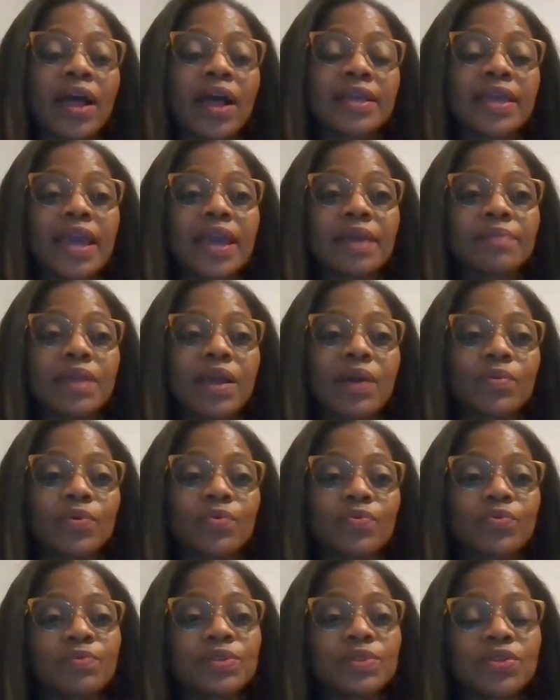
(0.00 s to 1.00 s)
came down
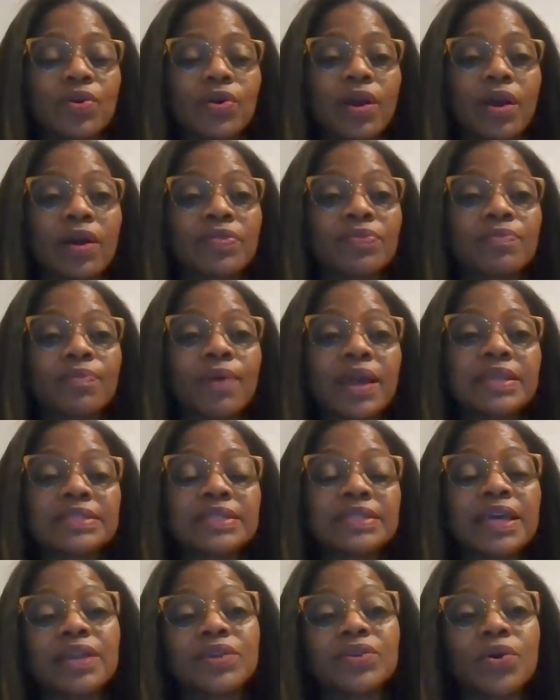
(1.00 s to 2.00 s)
with rheumatoid
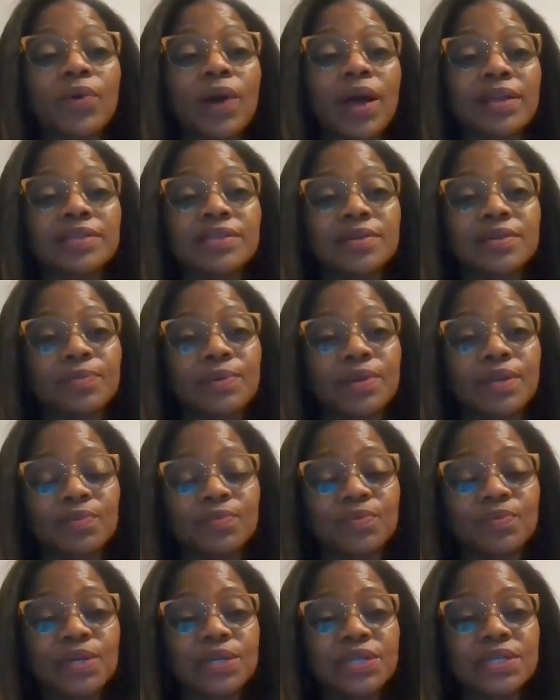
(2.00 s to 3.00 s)
arthritis, had no idea what
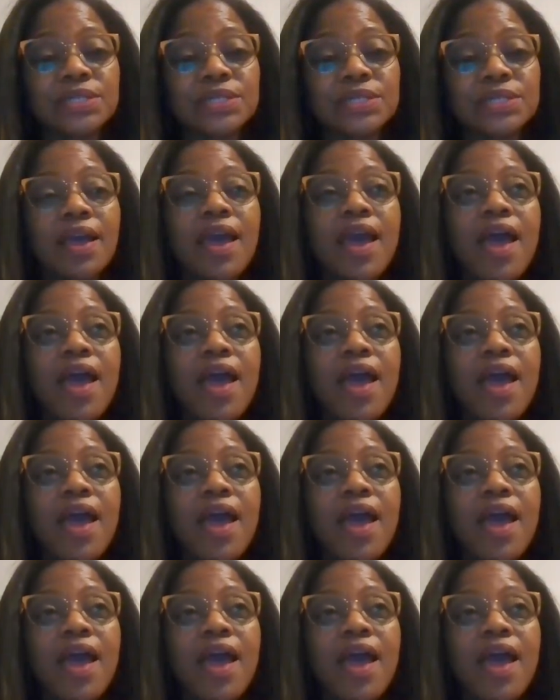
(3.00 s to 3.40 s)
it was.